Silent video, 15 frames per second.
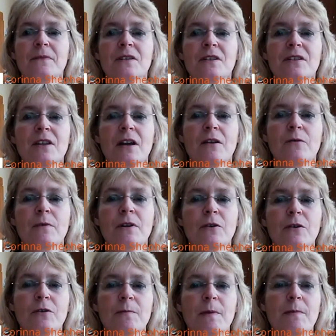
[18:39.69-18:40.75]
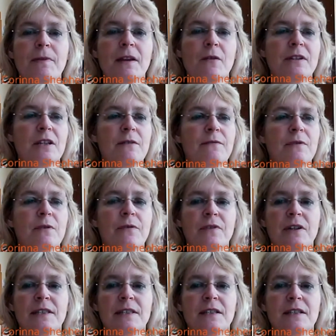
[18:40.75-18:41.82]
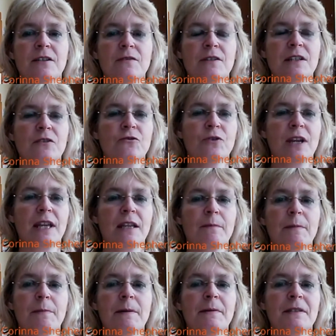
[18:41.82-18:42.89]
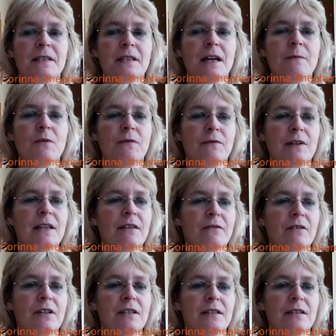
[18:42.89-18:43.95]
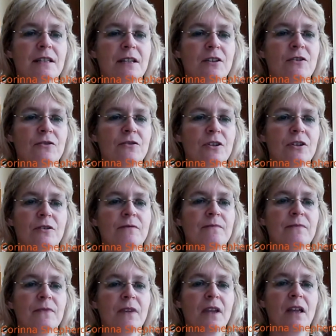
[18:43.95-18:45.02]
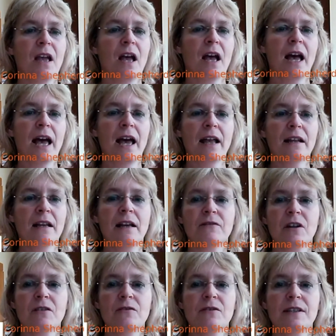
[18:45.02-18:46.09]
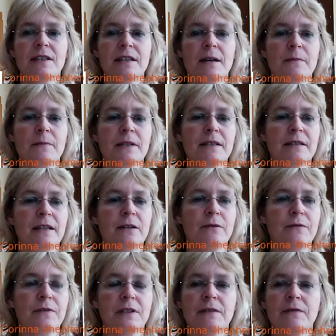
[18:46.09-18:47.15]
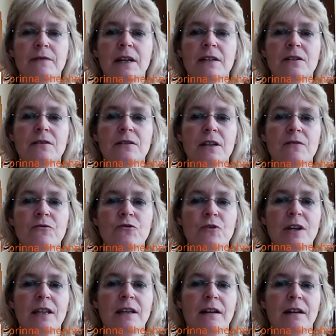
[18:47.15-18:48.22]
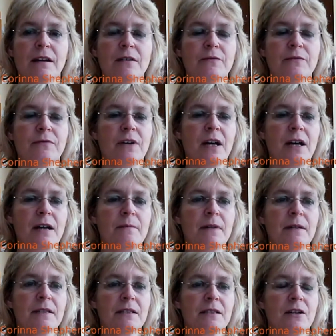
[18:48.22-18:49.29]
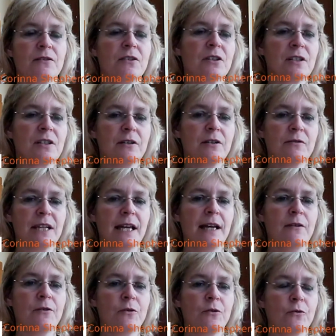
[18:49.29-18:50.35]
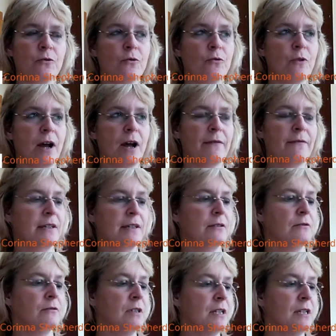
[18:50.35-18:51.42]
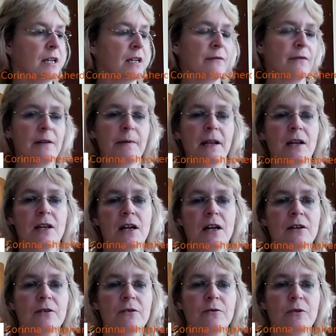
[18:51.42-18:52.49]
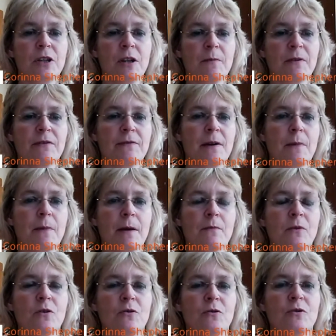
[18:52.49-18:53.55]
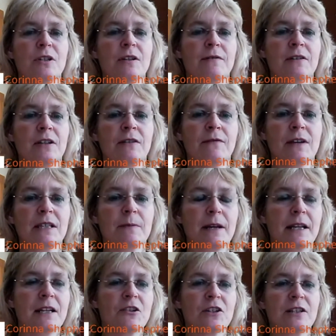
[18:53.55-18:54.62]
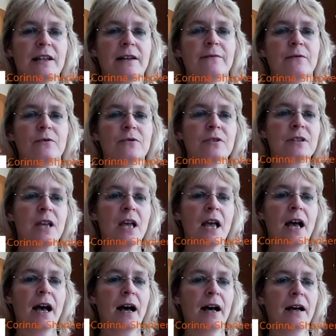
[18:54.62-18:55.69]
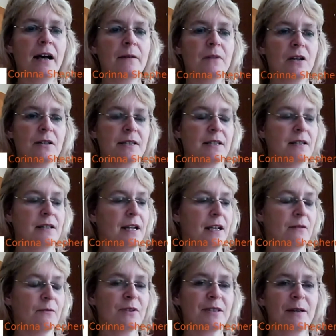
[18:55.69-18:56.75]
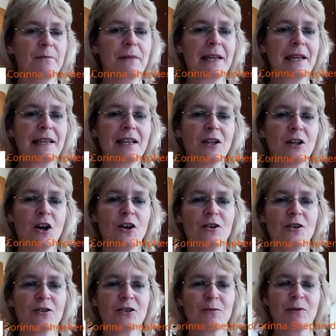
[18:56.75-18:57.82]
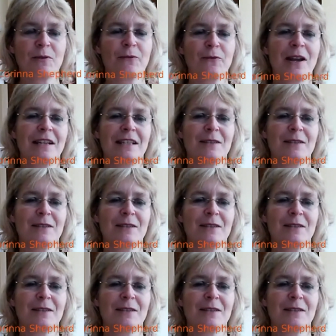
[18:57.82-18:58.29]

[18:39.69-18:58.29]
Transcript: So a lot of people think, oh, they don't feel thirsty, they don't need a drink. But by the time you're feeling thirsty, you do. And I have noticed that myself, that if I don't drink enough, I start to slow down, or I can feel a bit low. You know, it affects my mood, it affects my energy levels. Last night I was making cards with a friend.